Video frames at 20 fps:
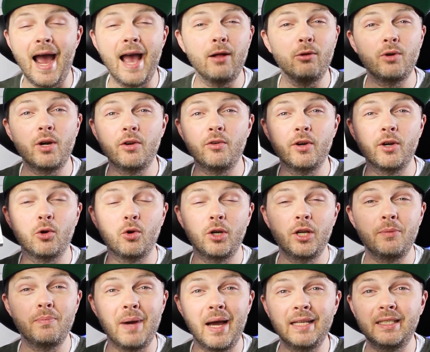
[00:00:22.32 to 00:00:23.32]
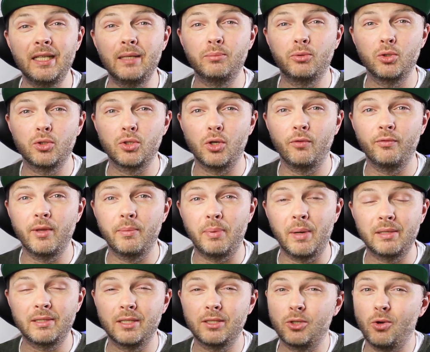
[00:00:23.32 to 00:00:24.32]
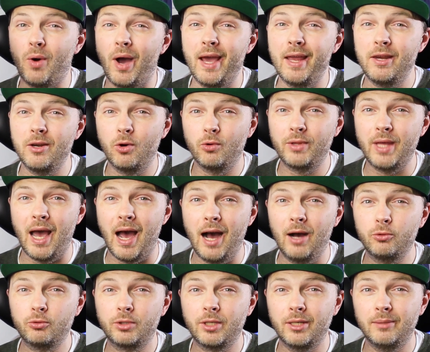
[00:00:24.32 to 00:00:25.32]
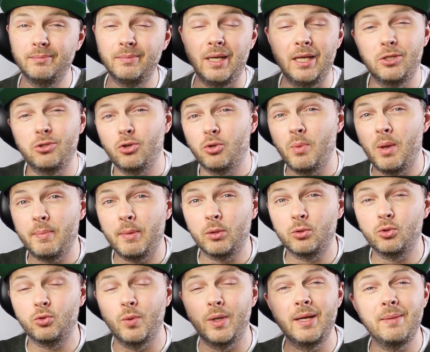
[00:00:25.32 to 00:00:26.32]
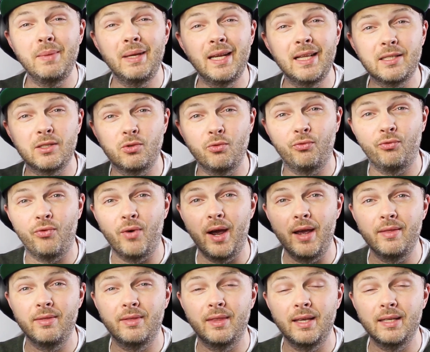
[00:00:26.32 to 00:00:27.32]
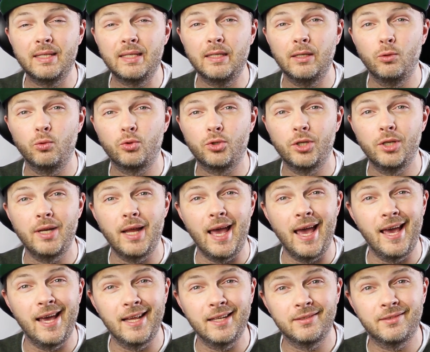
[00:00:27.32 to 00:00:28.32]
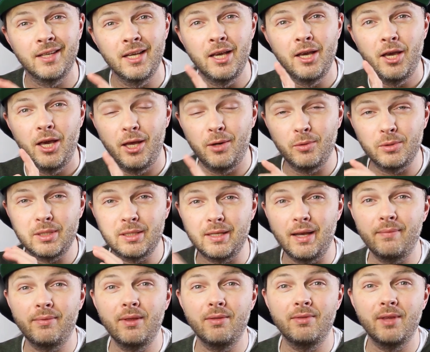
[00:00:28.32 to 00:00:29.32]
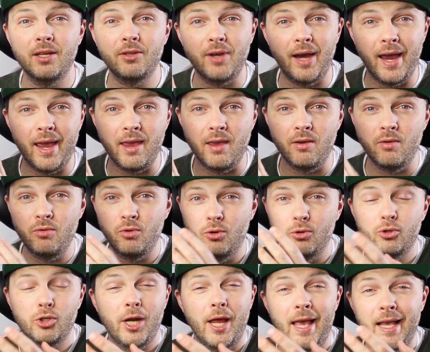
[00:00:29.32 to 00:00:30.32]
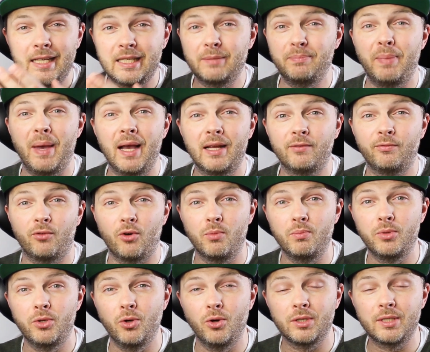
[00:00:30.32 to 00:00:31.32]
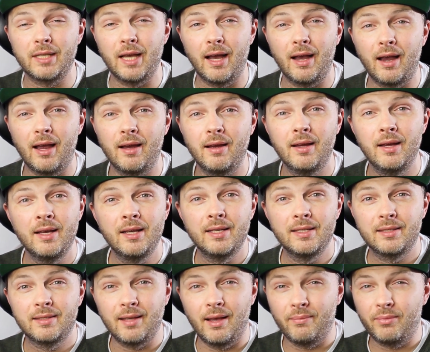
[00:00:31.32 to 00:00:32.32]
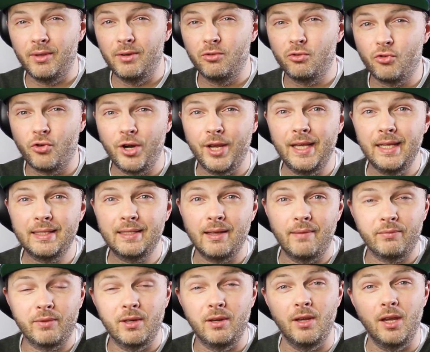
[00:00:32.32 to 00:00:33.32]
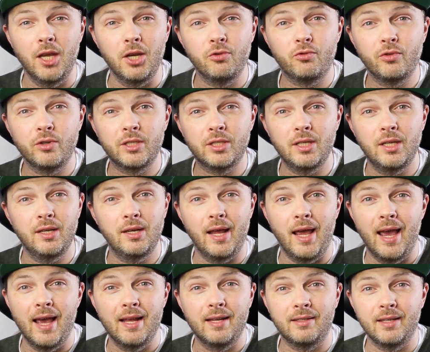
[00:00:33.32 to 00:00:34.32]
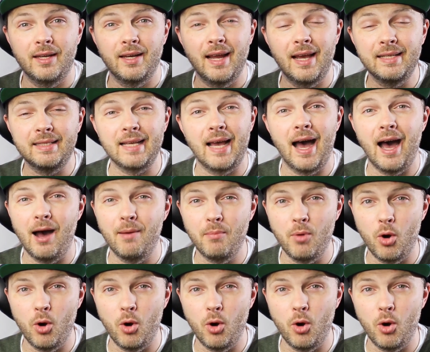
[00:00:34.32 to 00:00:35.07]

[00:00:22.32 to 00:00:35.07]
I already recorded my attempt to solve the puzzle, so I know the outcome. It took me about twenty minutes to find the solution, and it was something that I usually expect from Yuu Asaka, something tricky, something interesting, and a nice aha